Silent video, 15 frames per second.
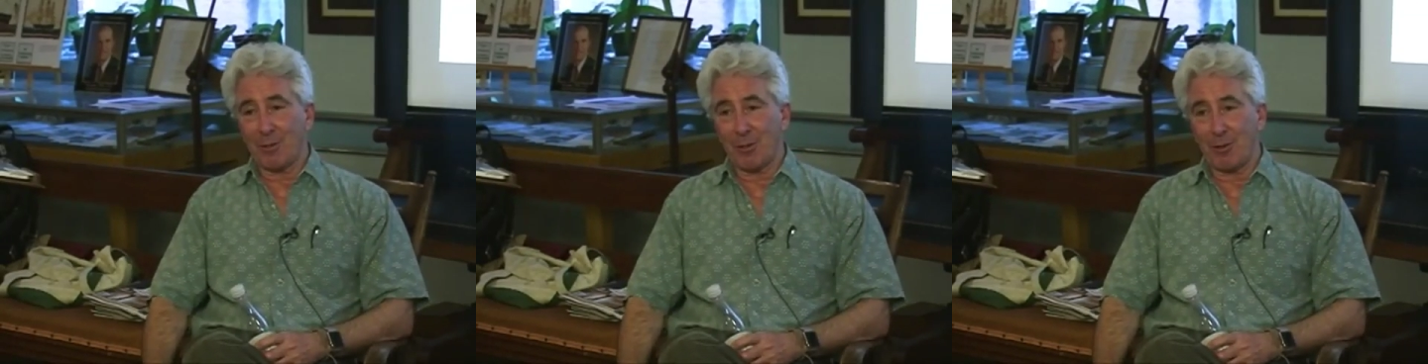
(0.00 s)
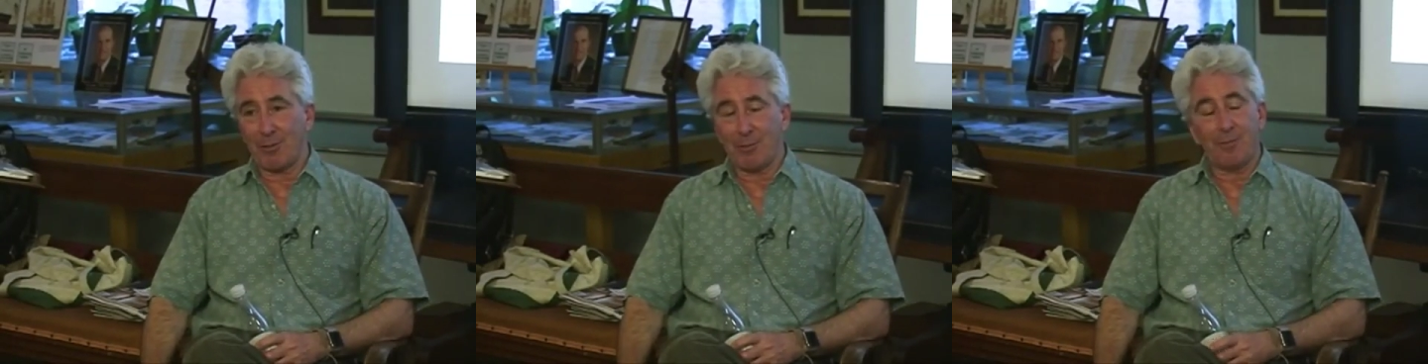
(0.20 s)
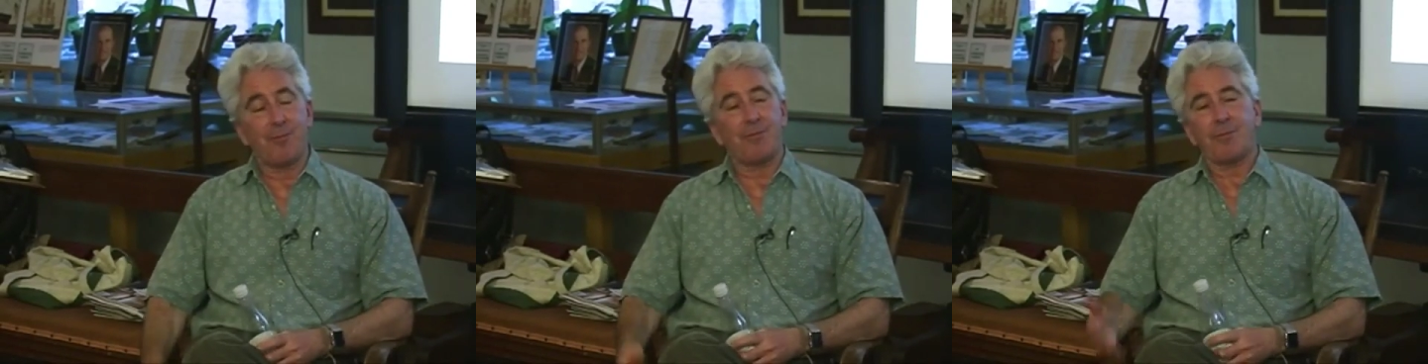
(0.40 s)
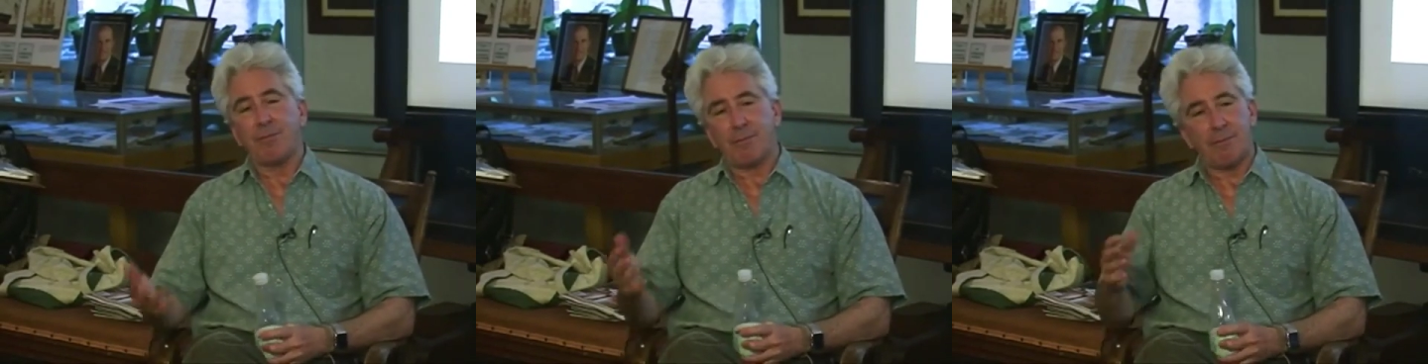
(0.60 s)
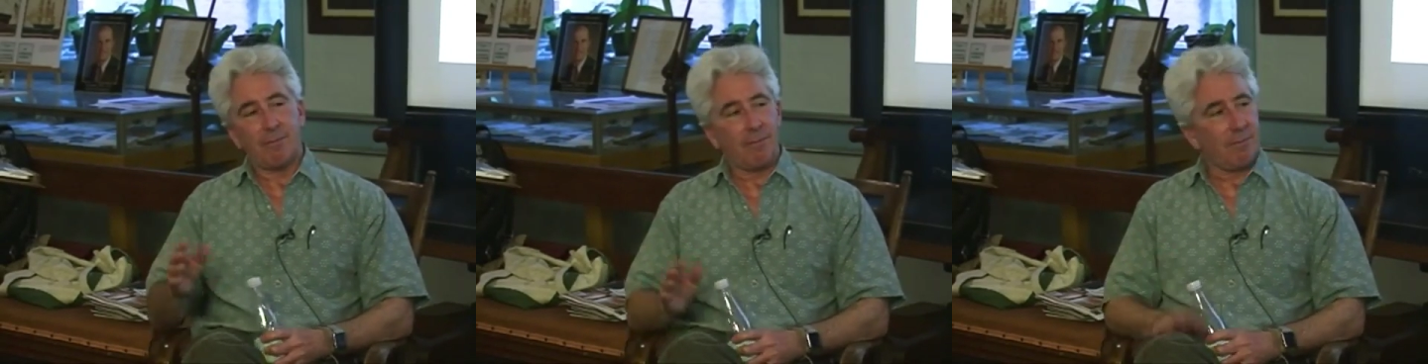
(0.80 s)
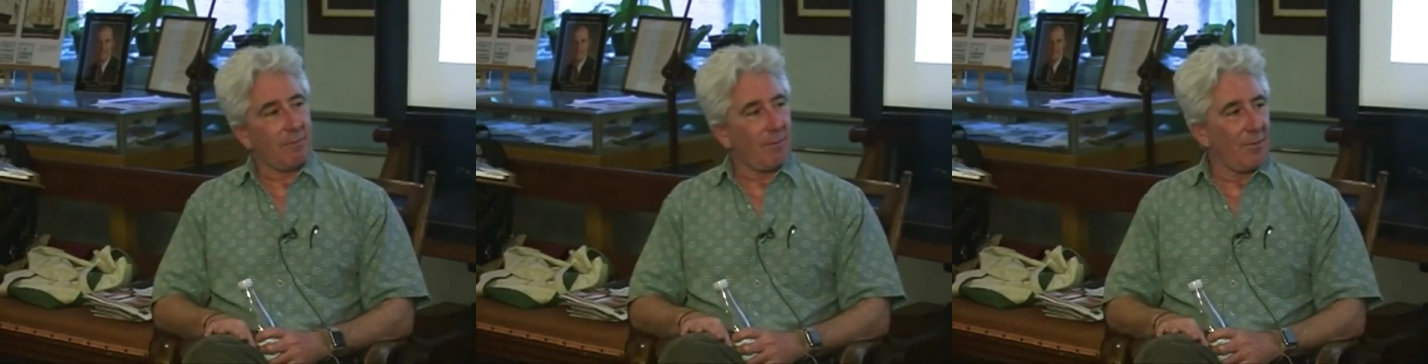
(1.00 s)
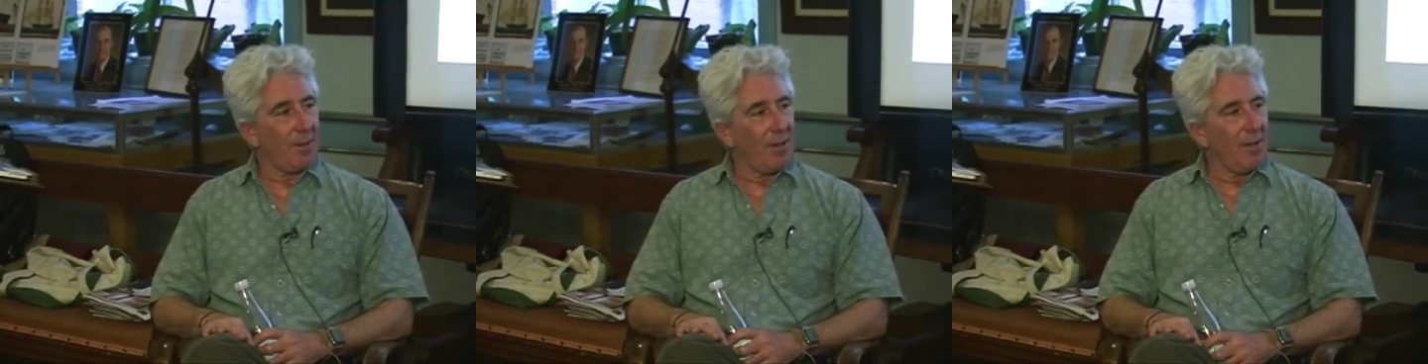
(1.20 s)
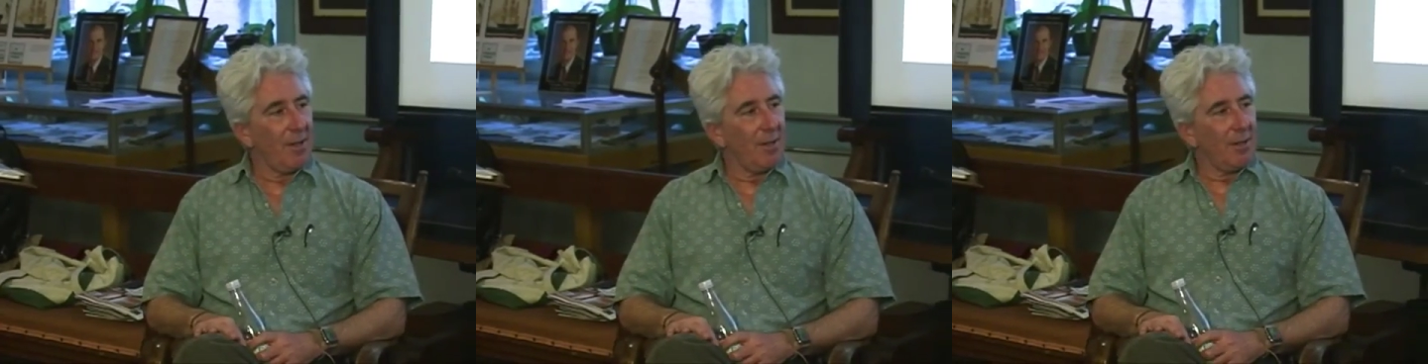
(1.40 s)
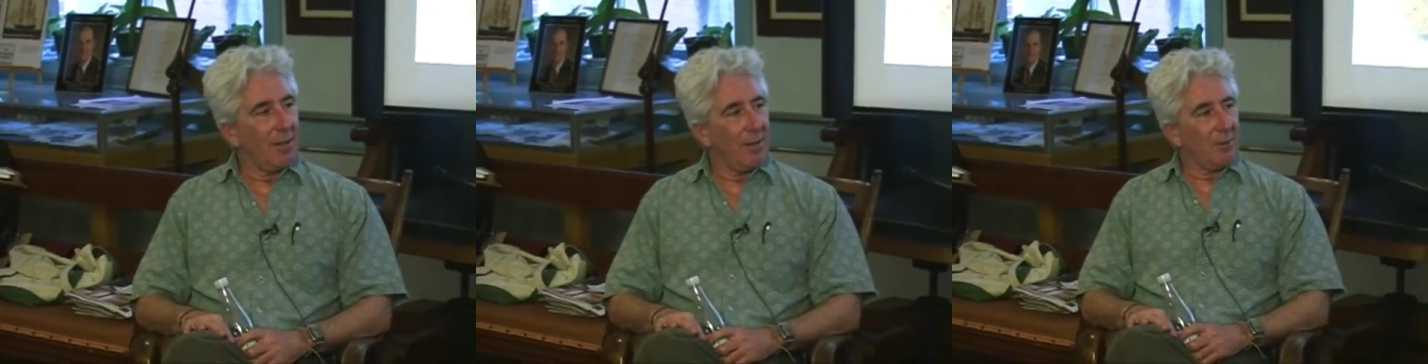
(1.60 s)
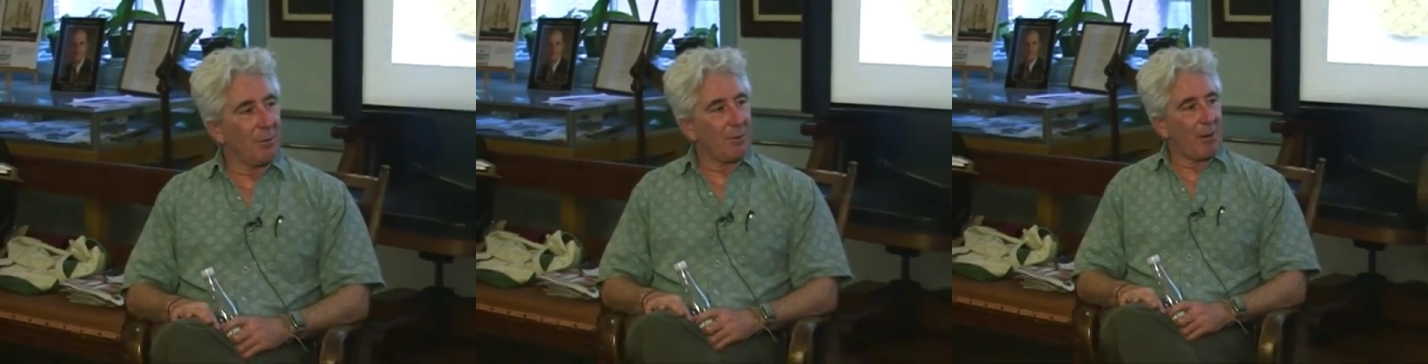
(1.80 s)
So
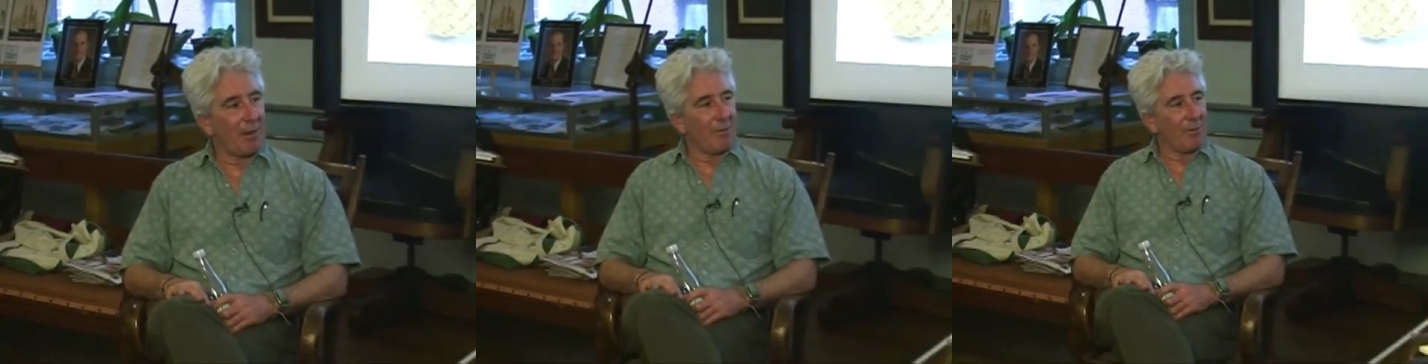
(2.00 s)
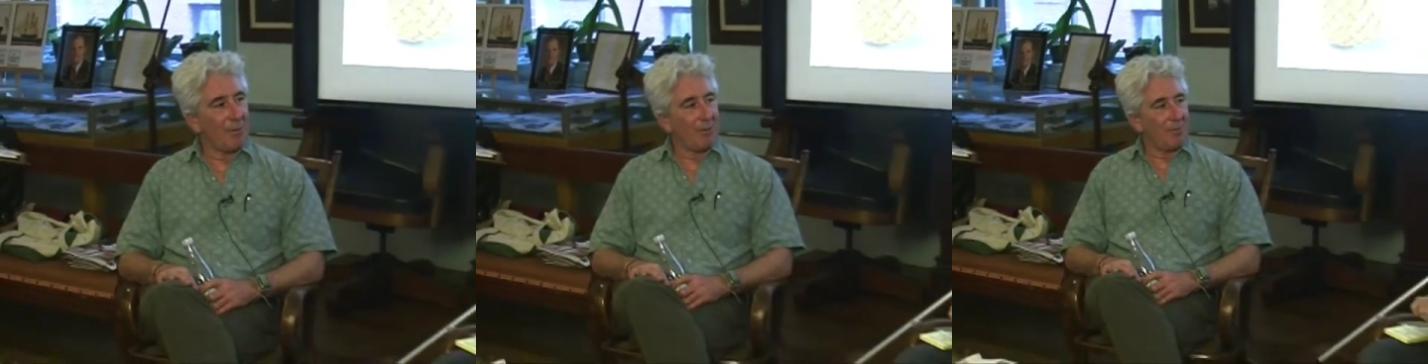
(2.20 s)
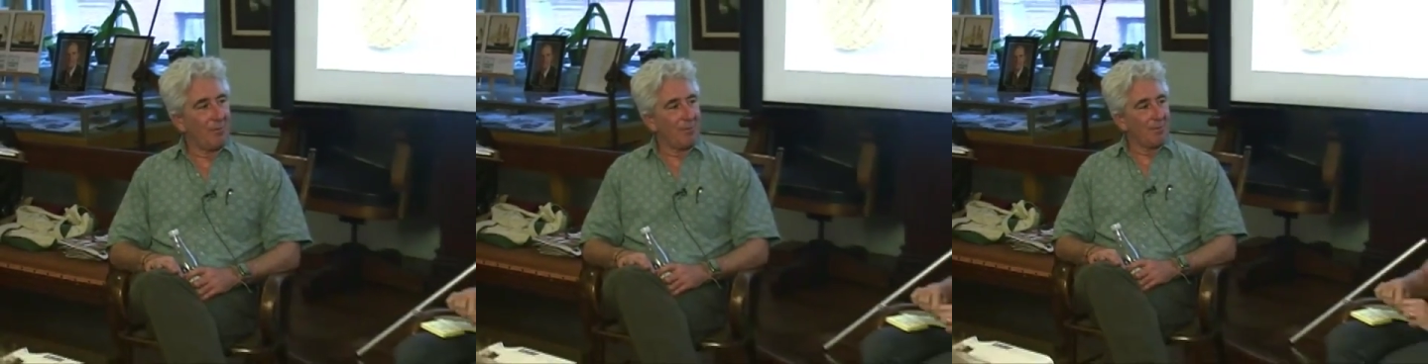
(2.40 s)
that was painful.